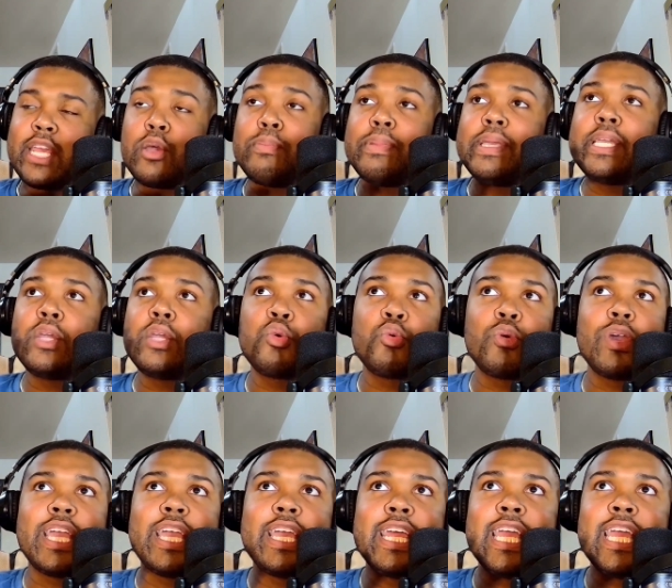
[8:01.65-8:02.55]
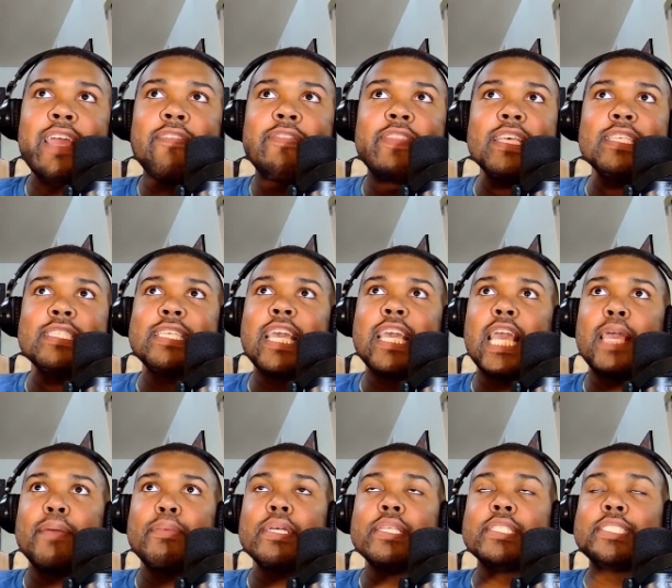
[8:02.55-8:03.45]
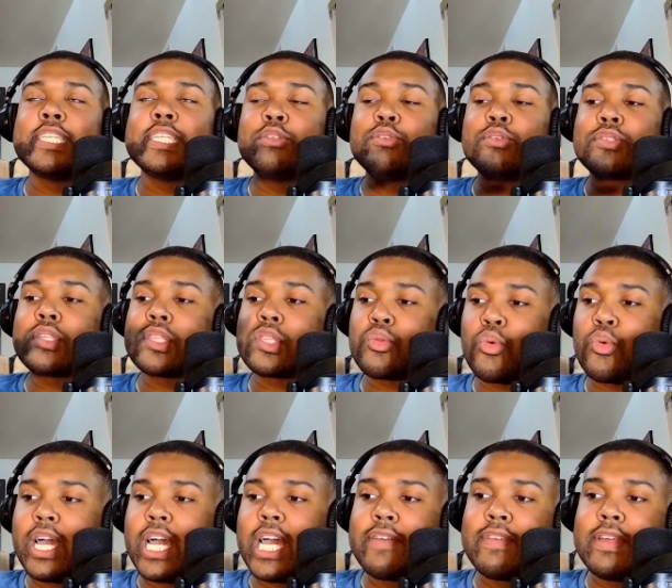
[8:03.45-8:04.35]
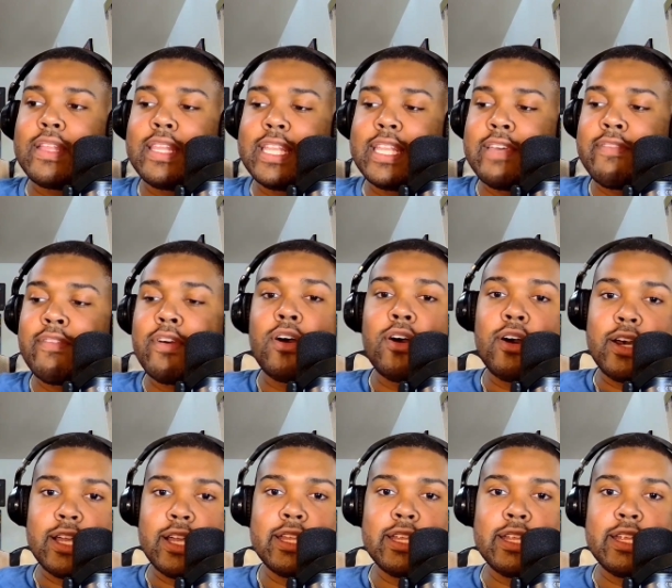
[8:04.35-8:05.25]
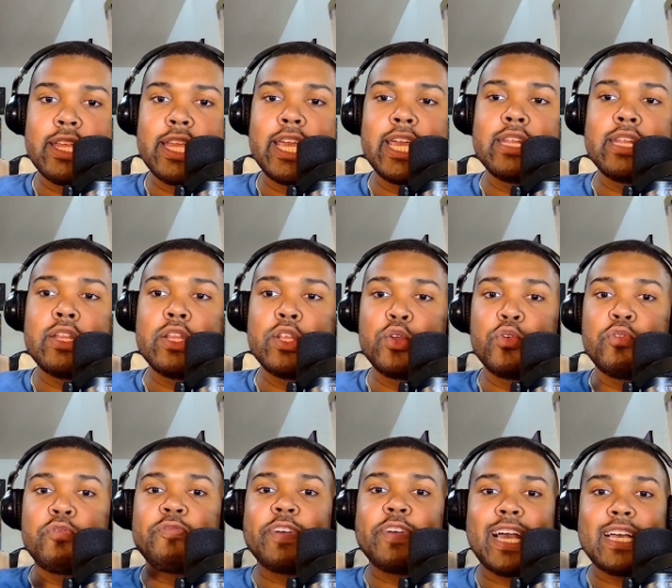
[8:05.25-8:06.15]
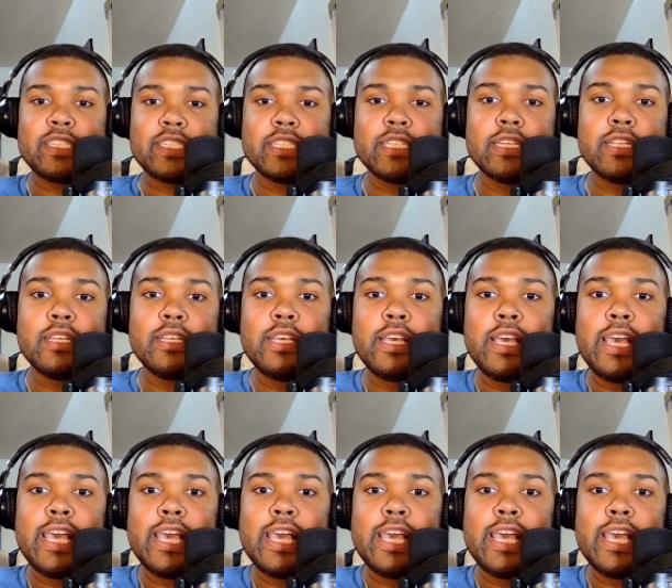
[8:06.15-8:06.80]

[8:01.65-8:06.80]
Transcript: it would be great if this game continued to thrive and live on in a new fashion.